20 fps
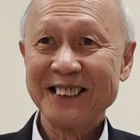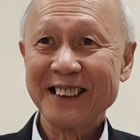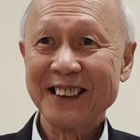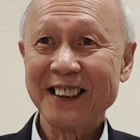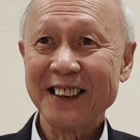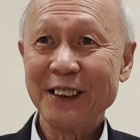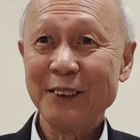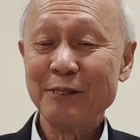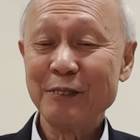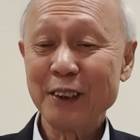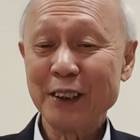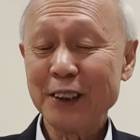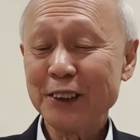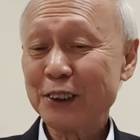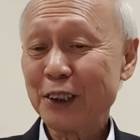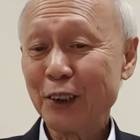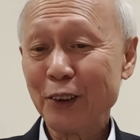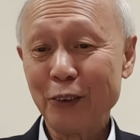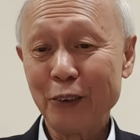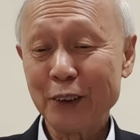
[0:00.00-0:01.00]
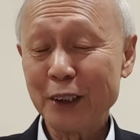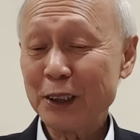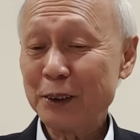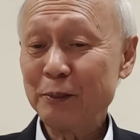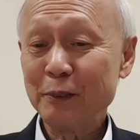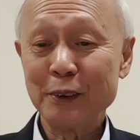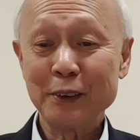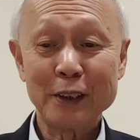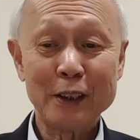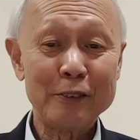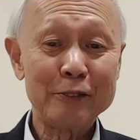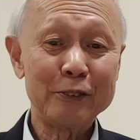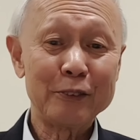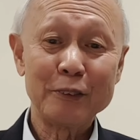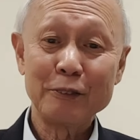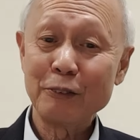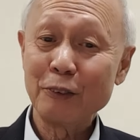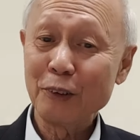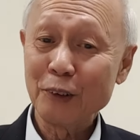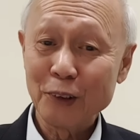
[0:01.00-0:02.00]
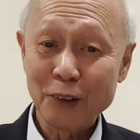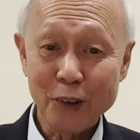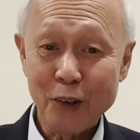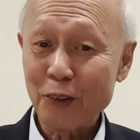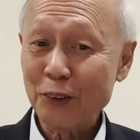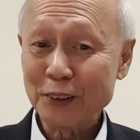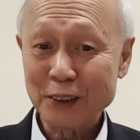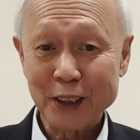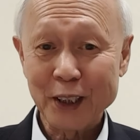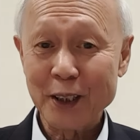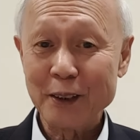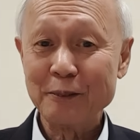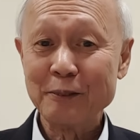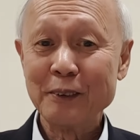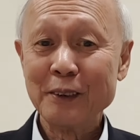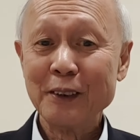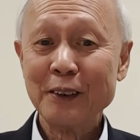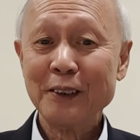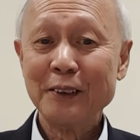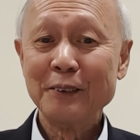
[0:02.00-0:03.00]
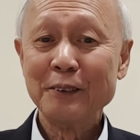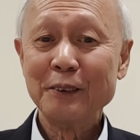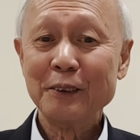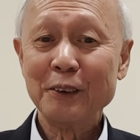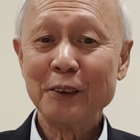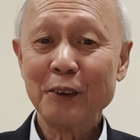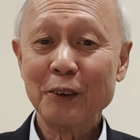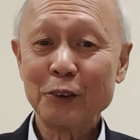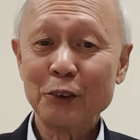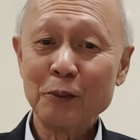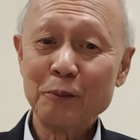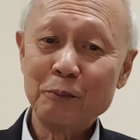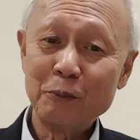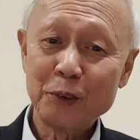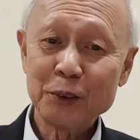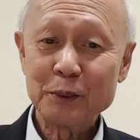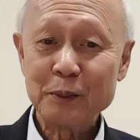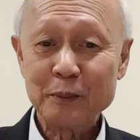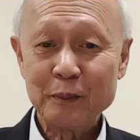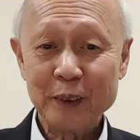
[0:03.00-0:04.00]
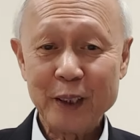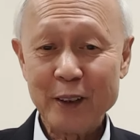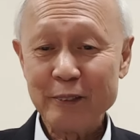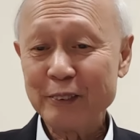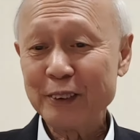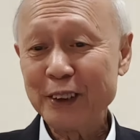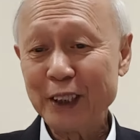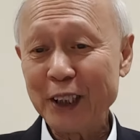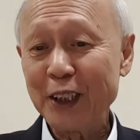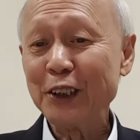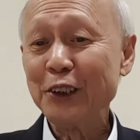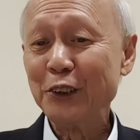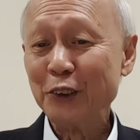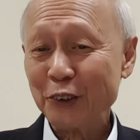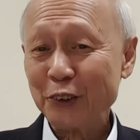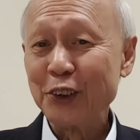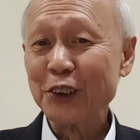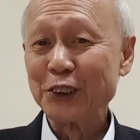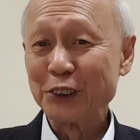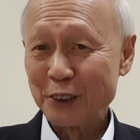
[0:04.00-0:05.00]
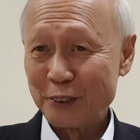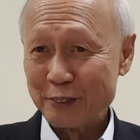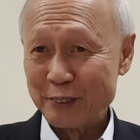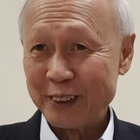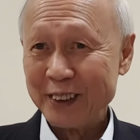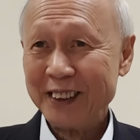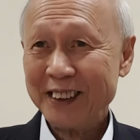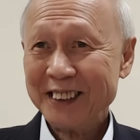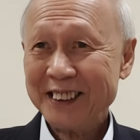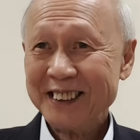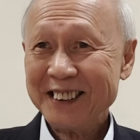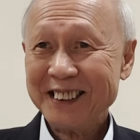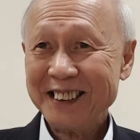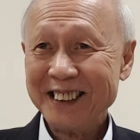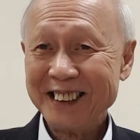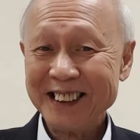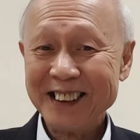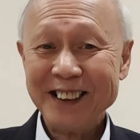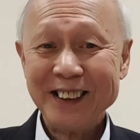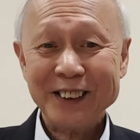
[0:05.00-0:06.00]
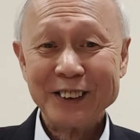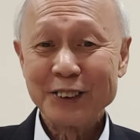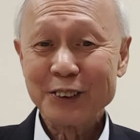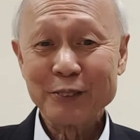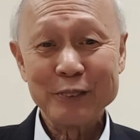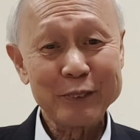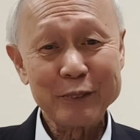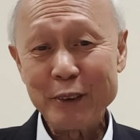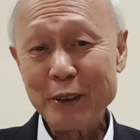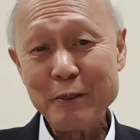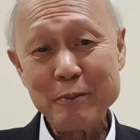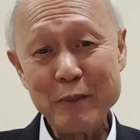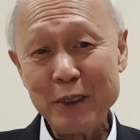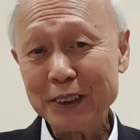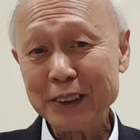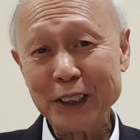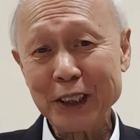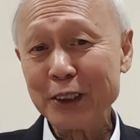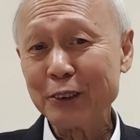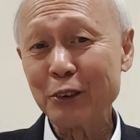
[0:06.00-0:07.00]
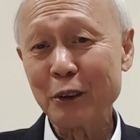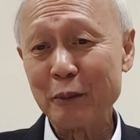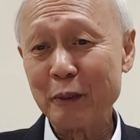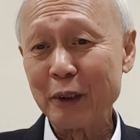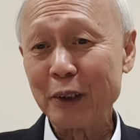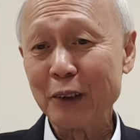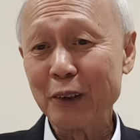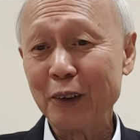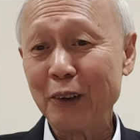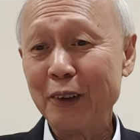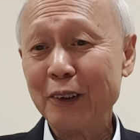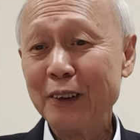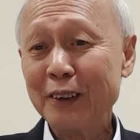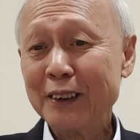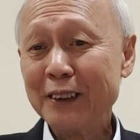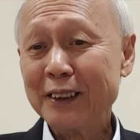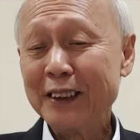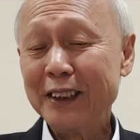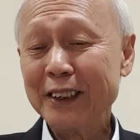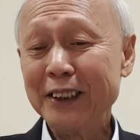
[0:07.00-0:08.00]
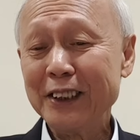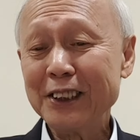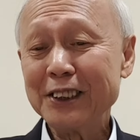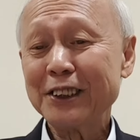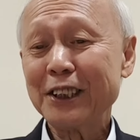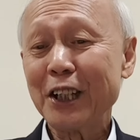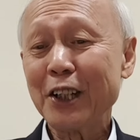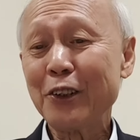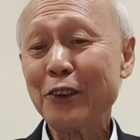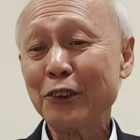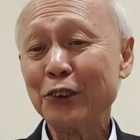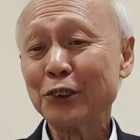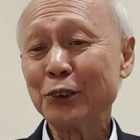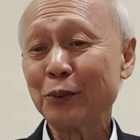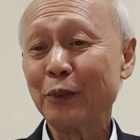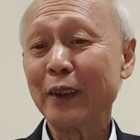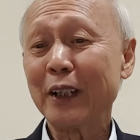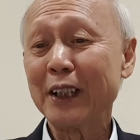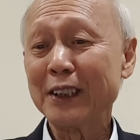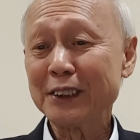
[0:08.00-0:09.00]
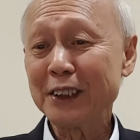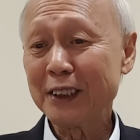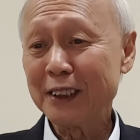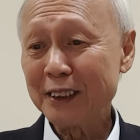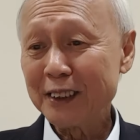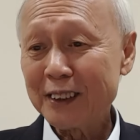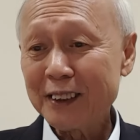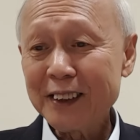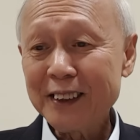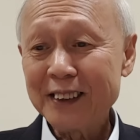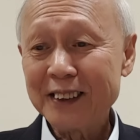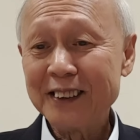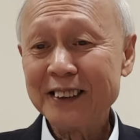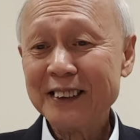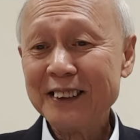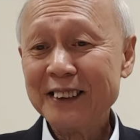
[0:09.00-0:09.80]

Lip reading: Okay? In fact, it's a law that's been around for a long time, although most people haven't taken notice of it. Yeah, so very basic economic law. And this then goes to what I said earlier.